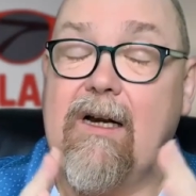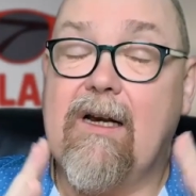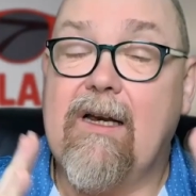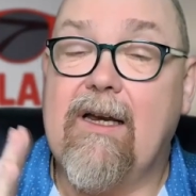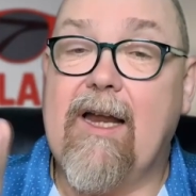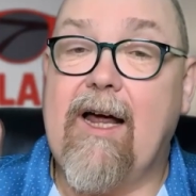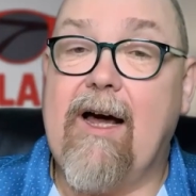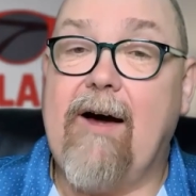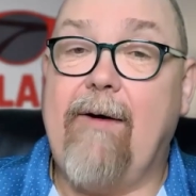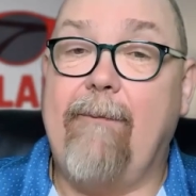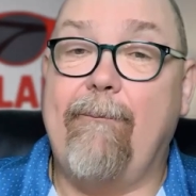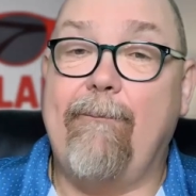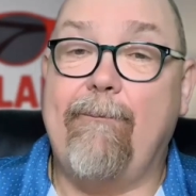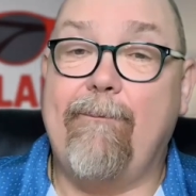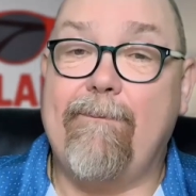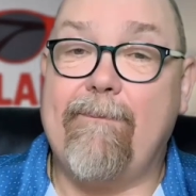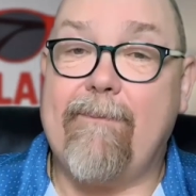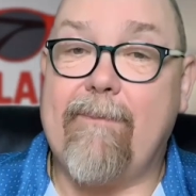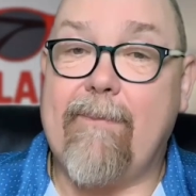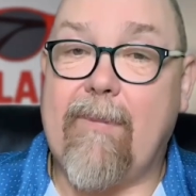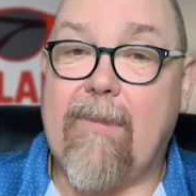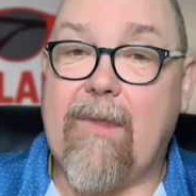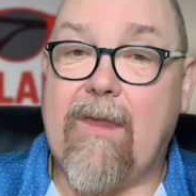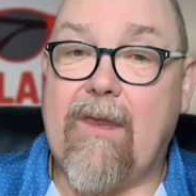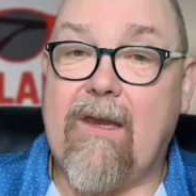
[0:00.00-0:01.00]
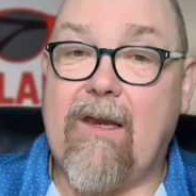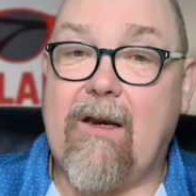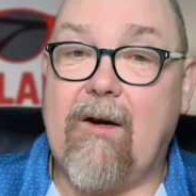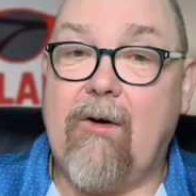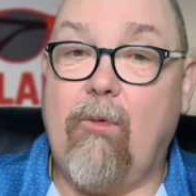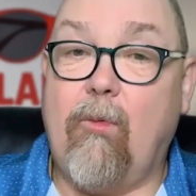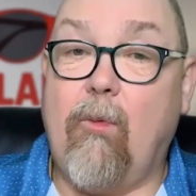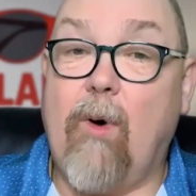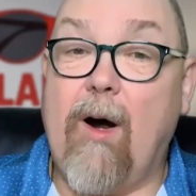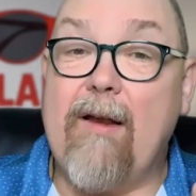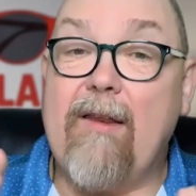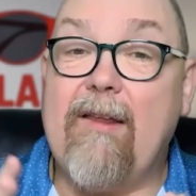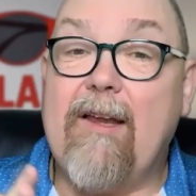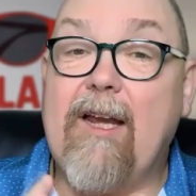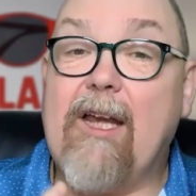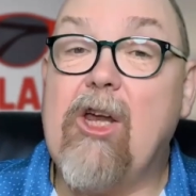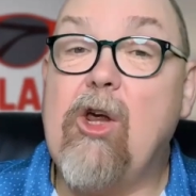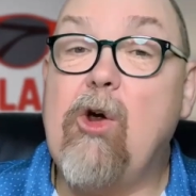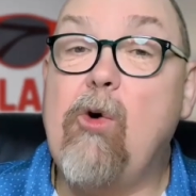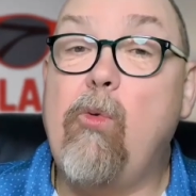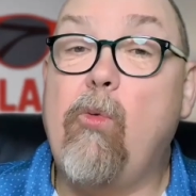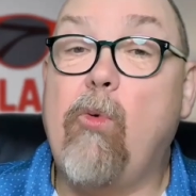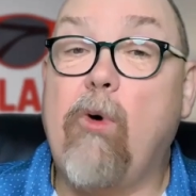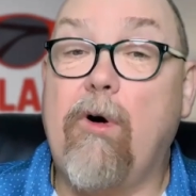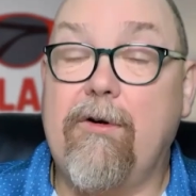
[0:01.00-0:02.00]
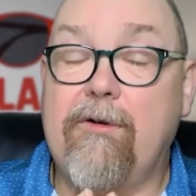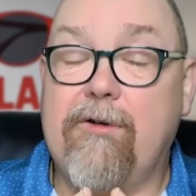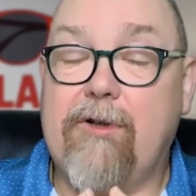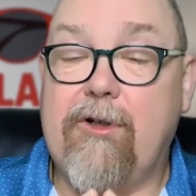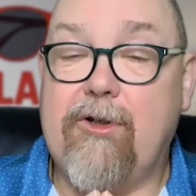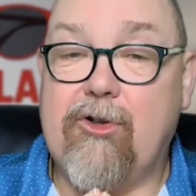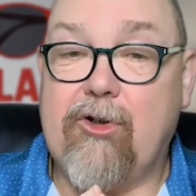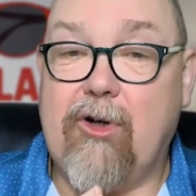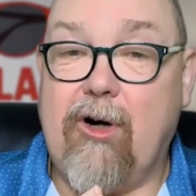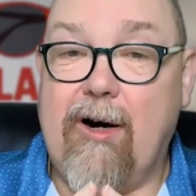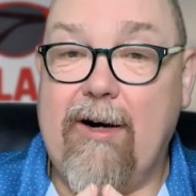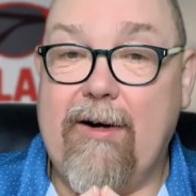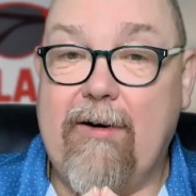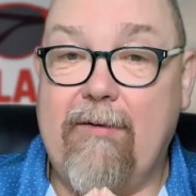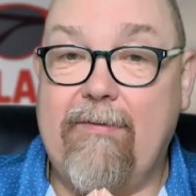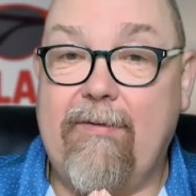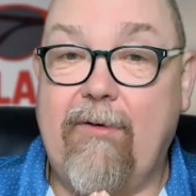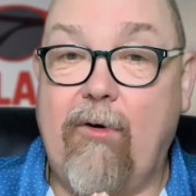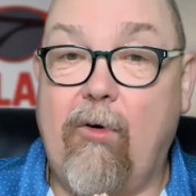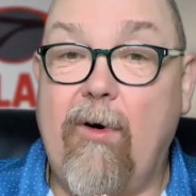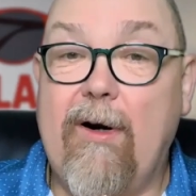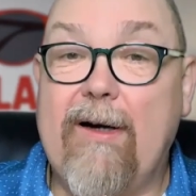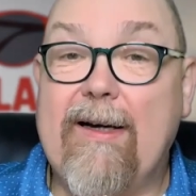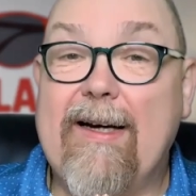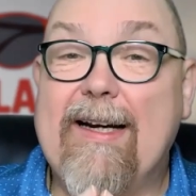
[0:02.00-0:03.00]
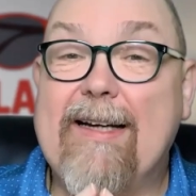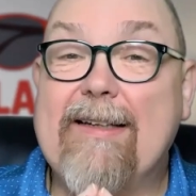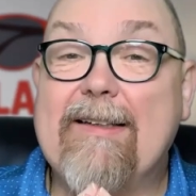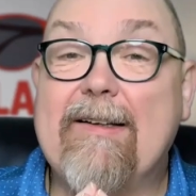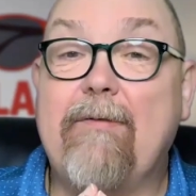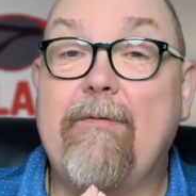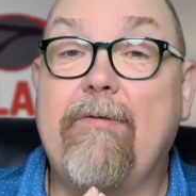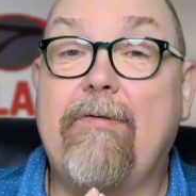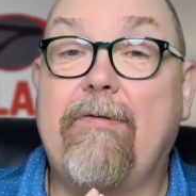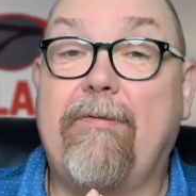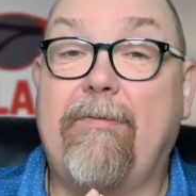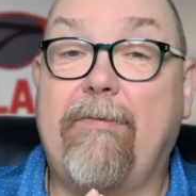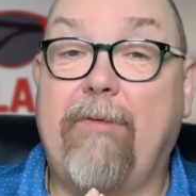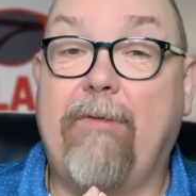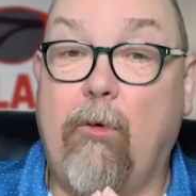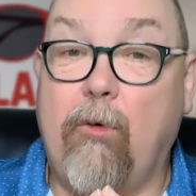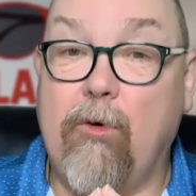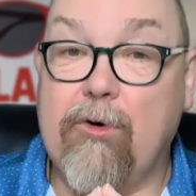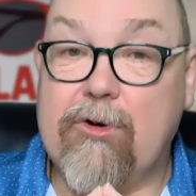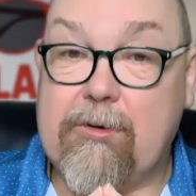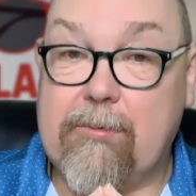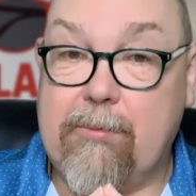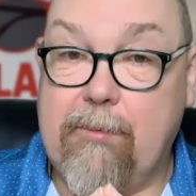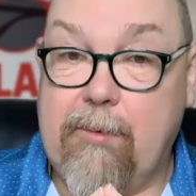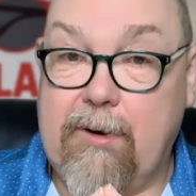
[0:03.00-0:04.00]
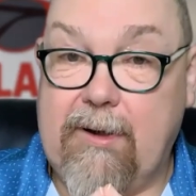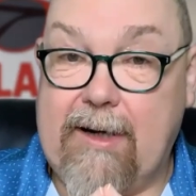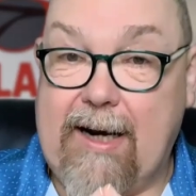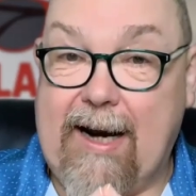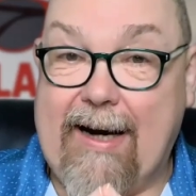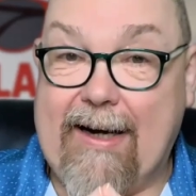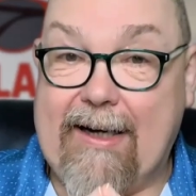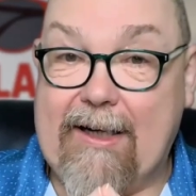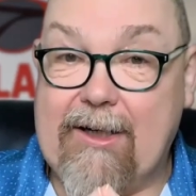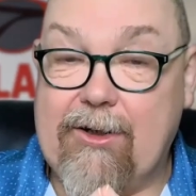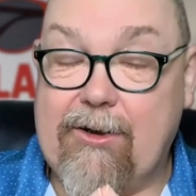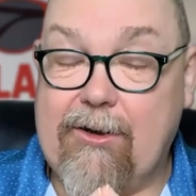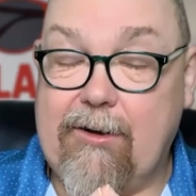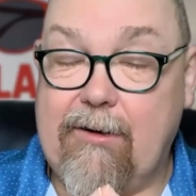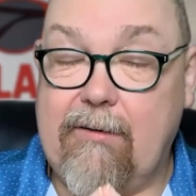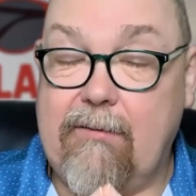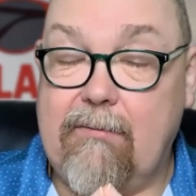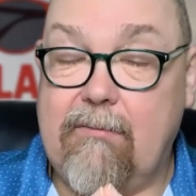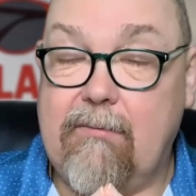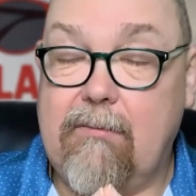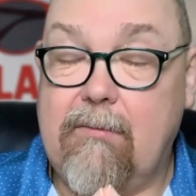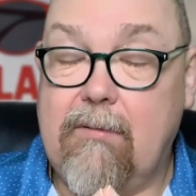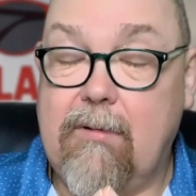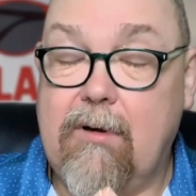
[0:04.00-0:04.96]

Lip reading: Now, one thing you want to try and avoid is enforcement action.